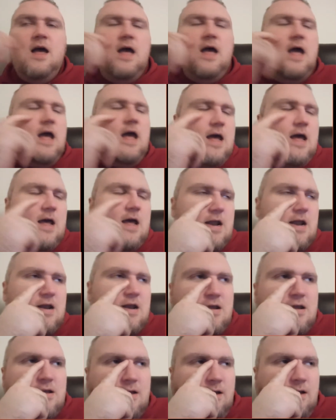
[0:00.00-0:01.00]

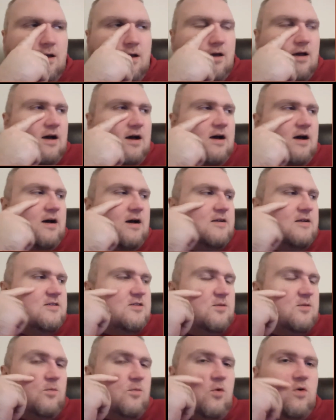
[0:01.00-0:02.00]
and uh,
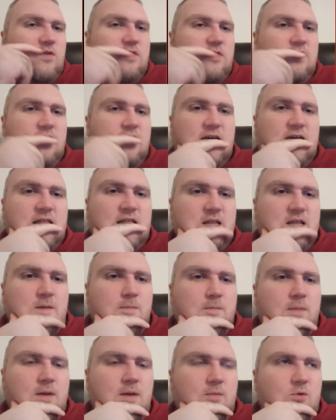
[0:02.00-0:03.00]
so more than likely,
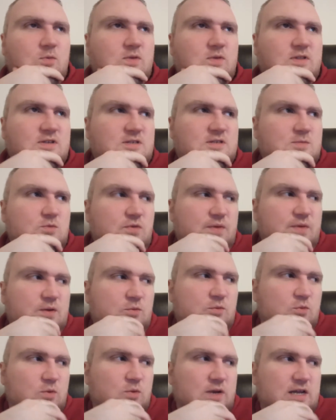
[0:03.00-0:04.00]
maybe when this movie
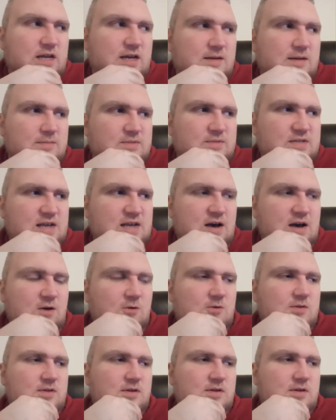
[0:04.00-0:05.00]
re comes
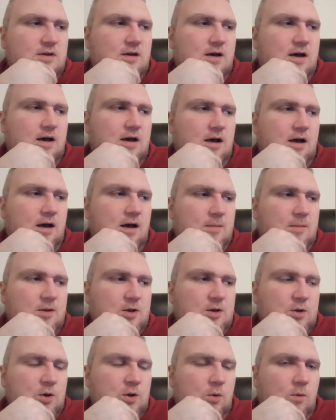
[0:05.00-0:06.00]
out, uh, I'm
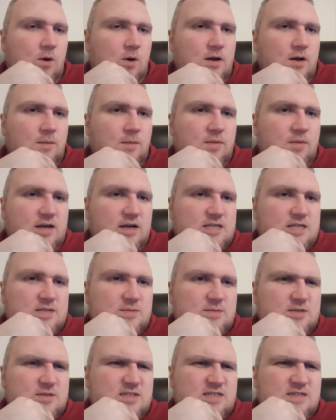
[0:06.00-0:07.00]
gonna go on and
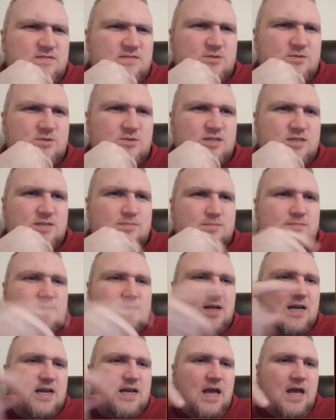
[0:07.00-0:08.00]
possibly see if there was some
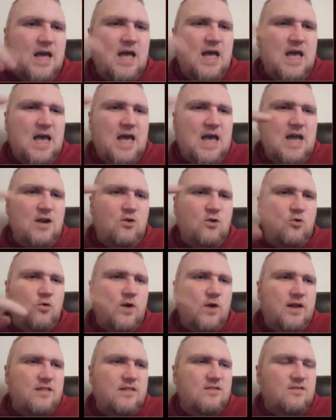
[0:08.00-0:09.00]
like end
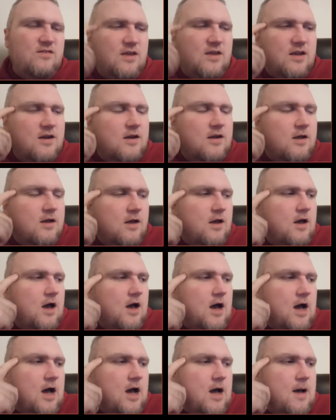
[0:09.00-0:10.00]
credit scene.
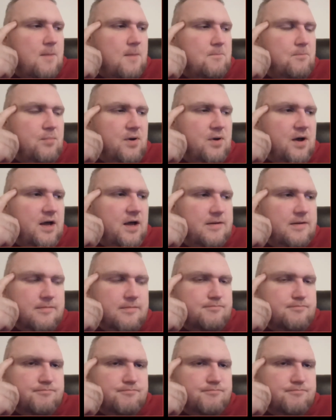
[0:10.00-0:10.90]
Uh, but